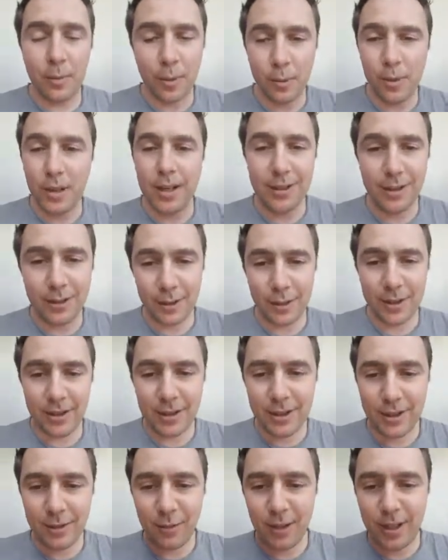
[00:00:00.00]
but we could do
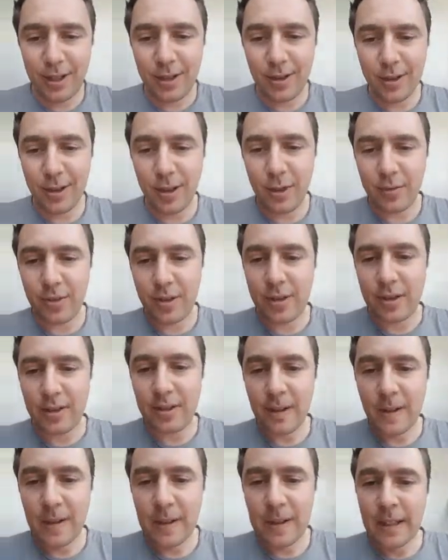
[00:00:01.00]
a video conference.
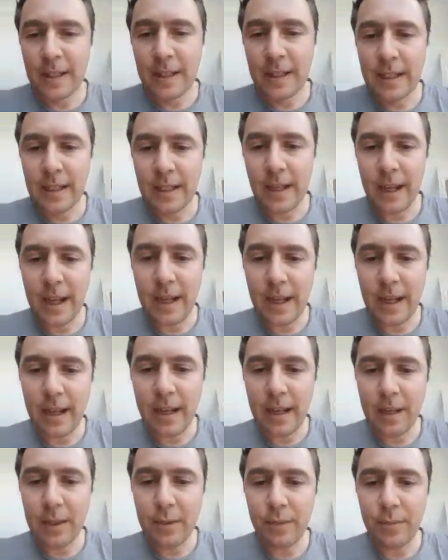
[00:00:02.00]

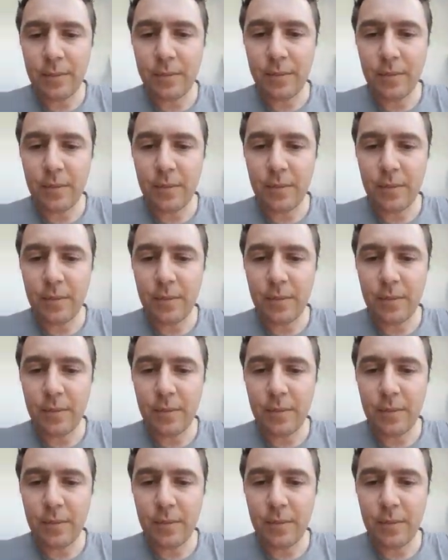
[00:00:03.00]
Let's